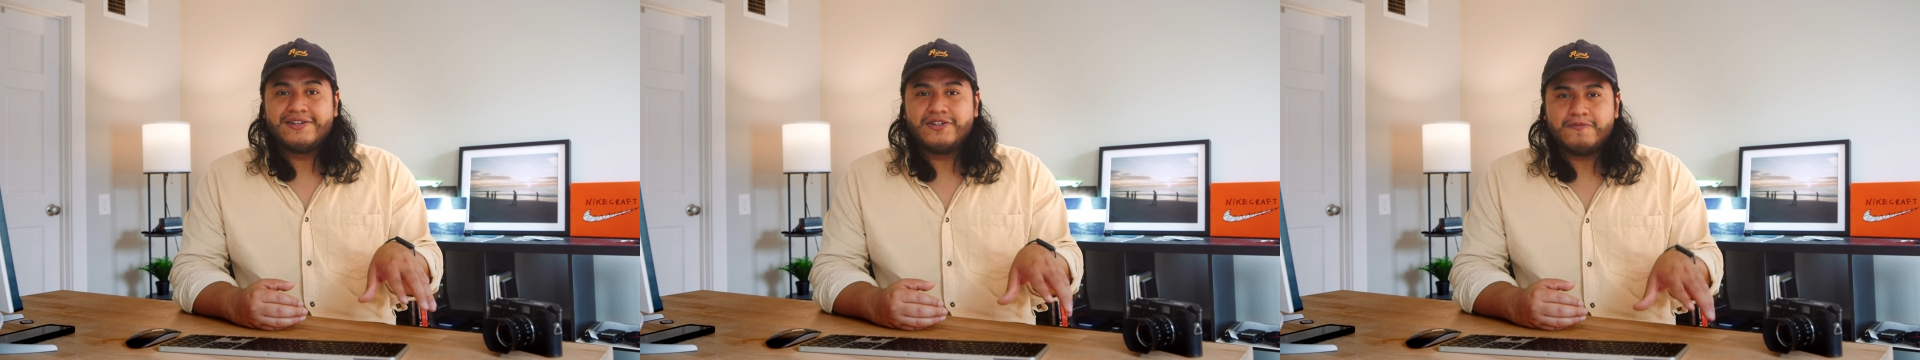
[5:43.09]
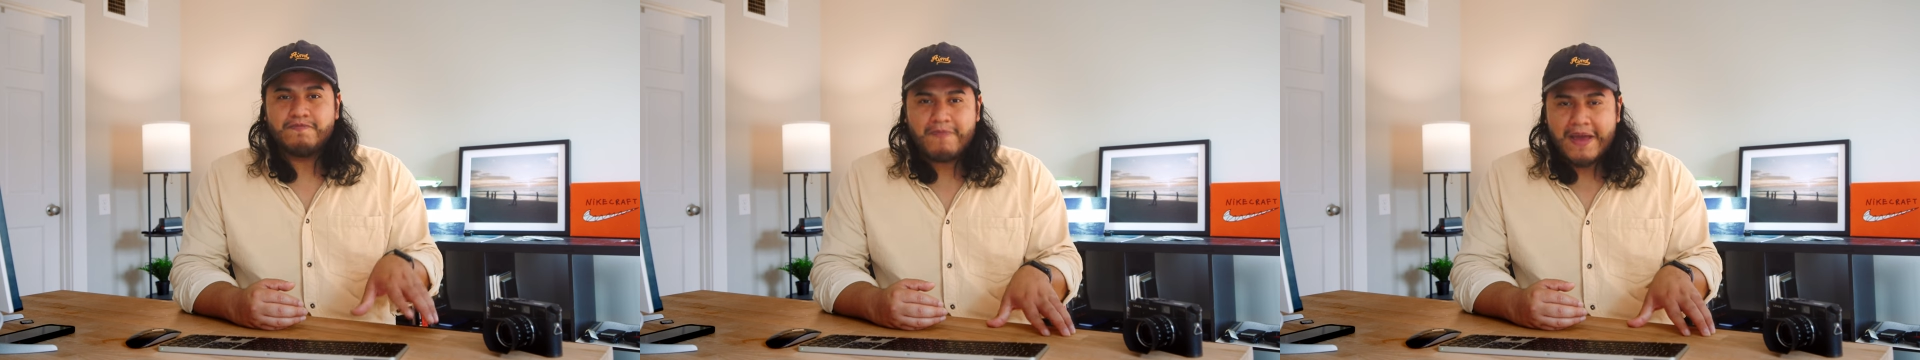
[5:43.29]

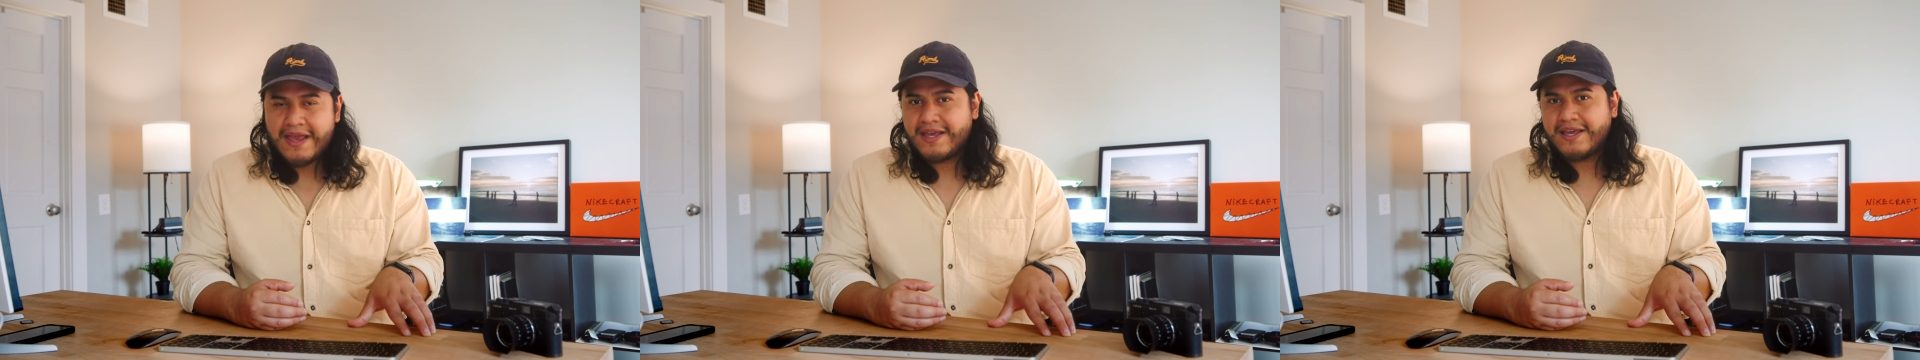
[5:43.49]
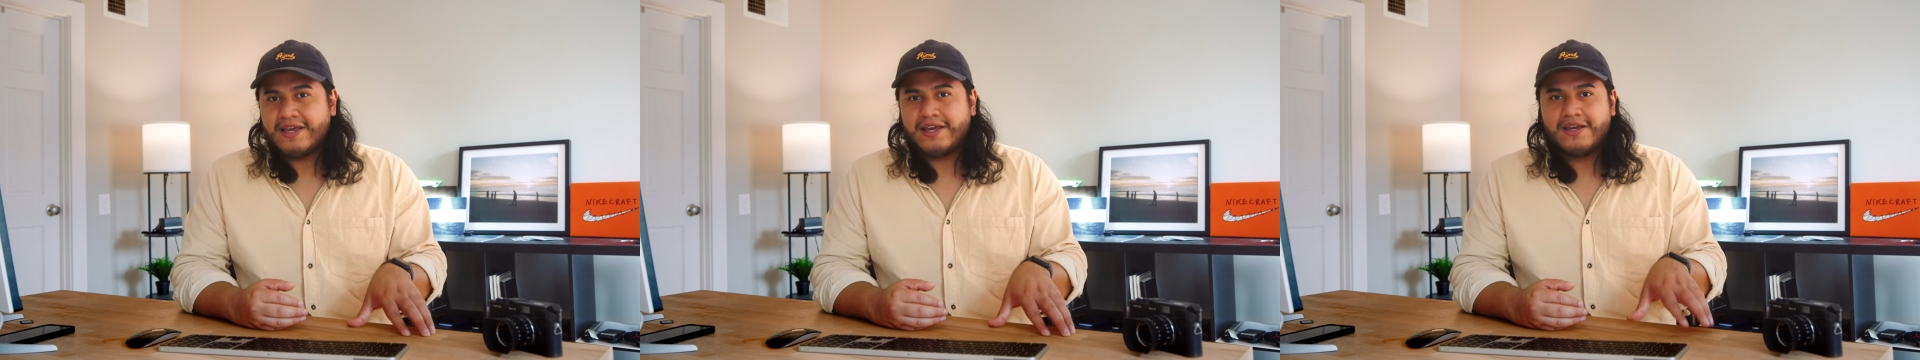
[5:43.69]
to
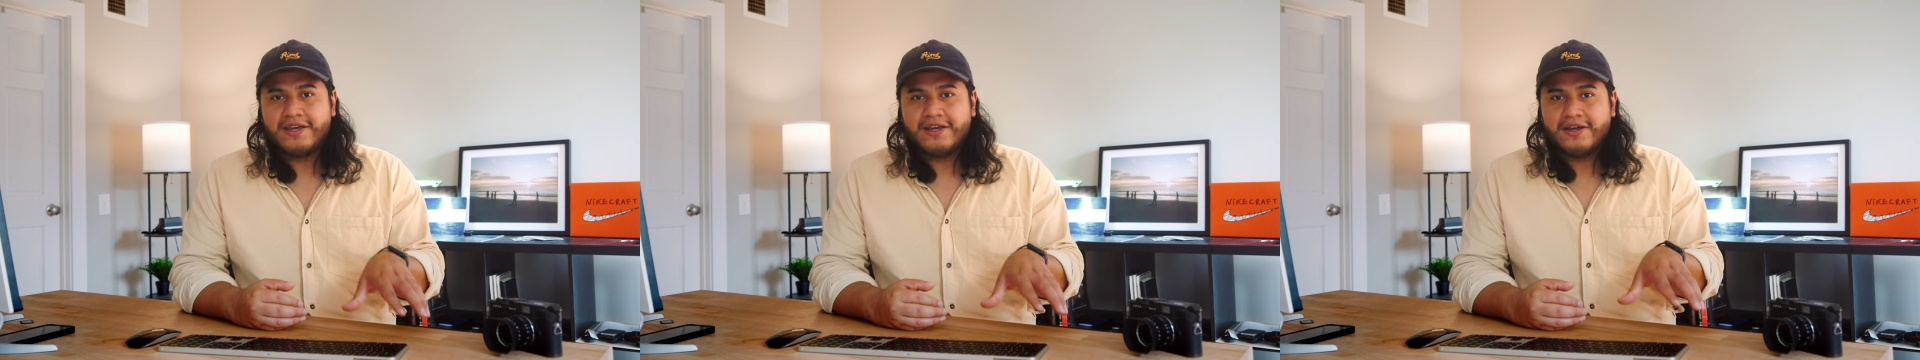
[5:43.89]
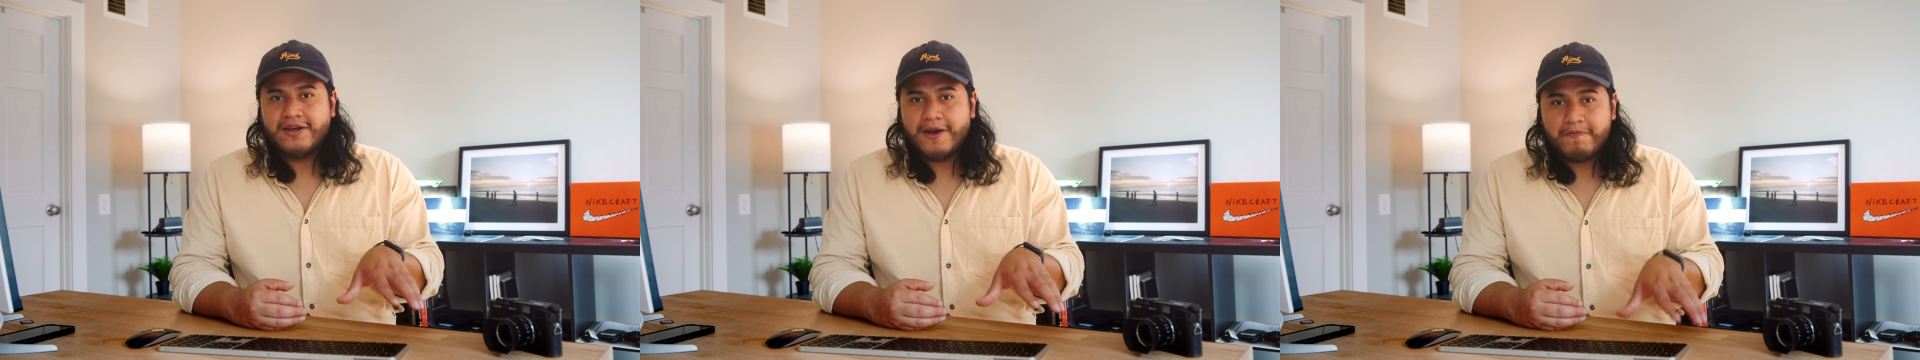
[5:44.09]
making
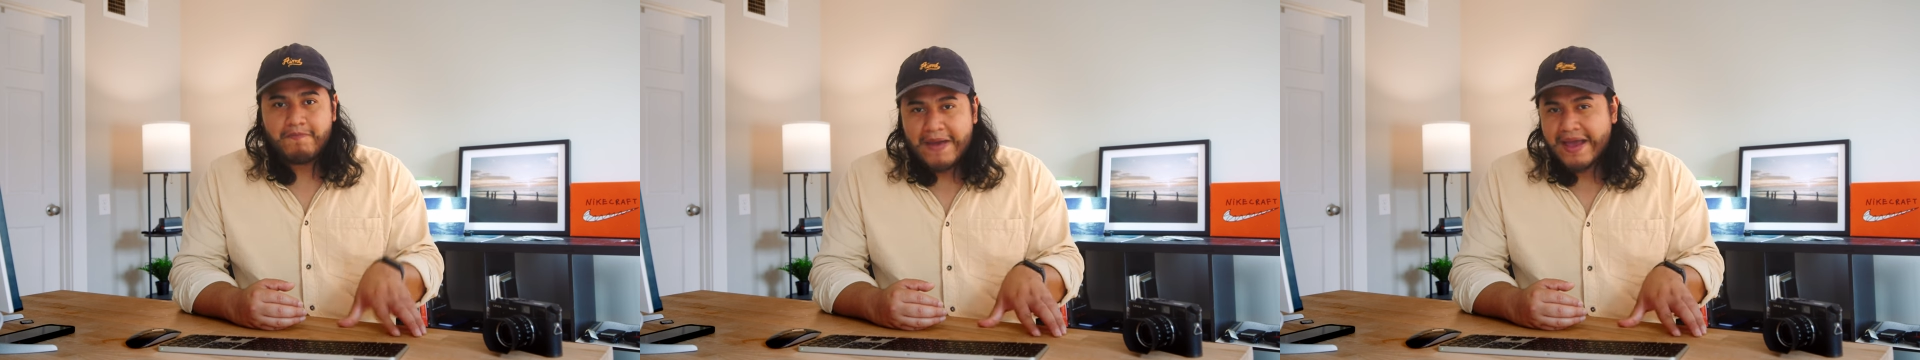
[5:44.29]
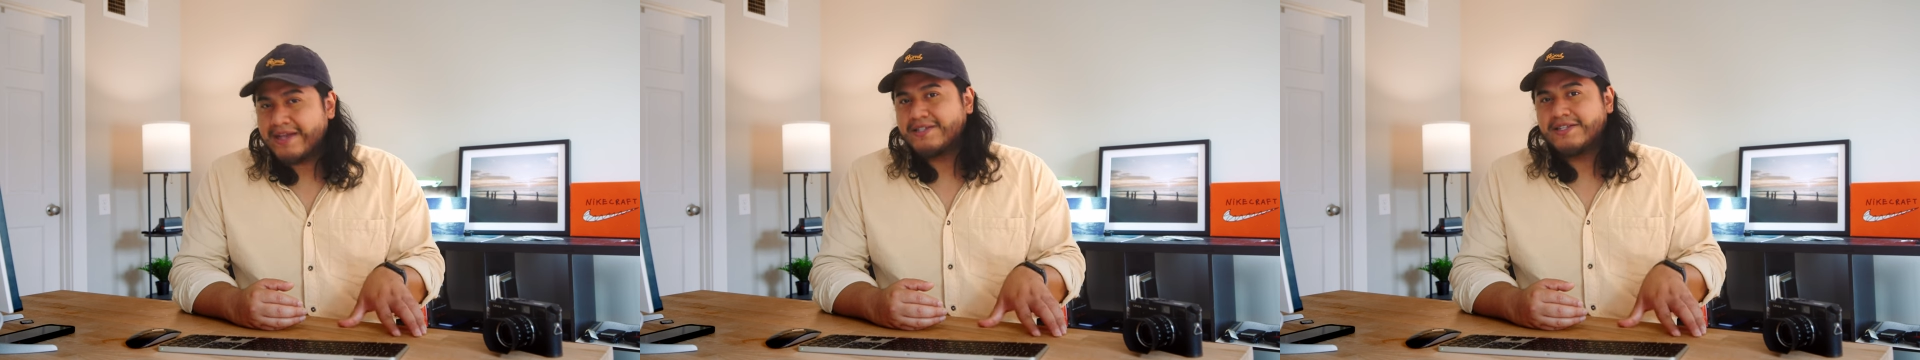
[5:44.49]

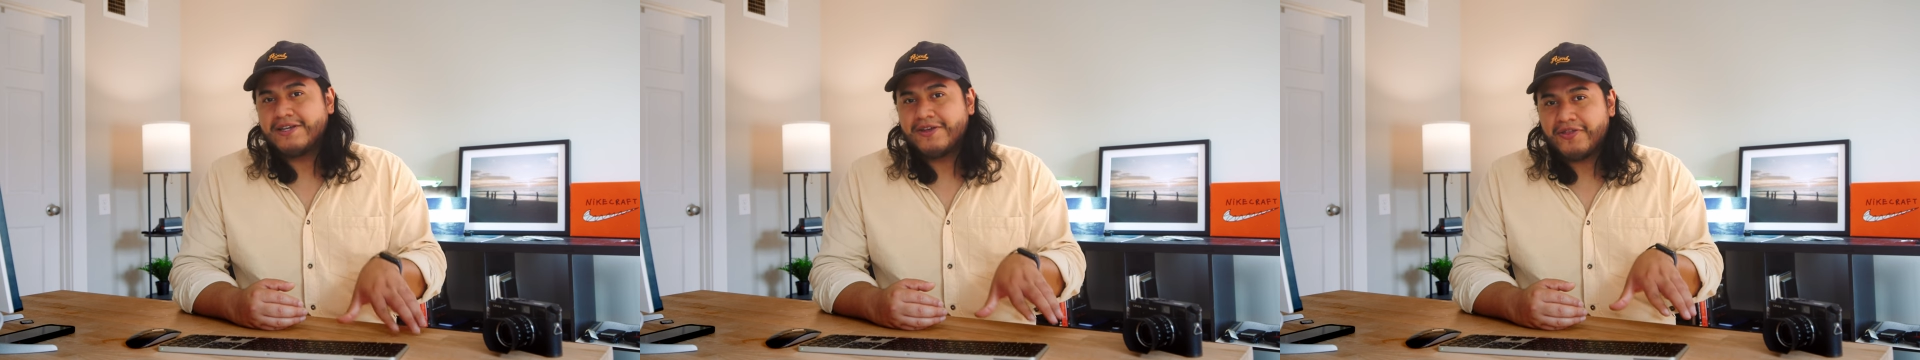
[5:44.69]
amazing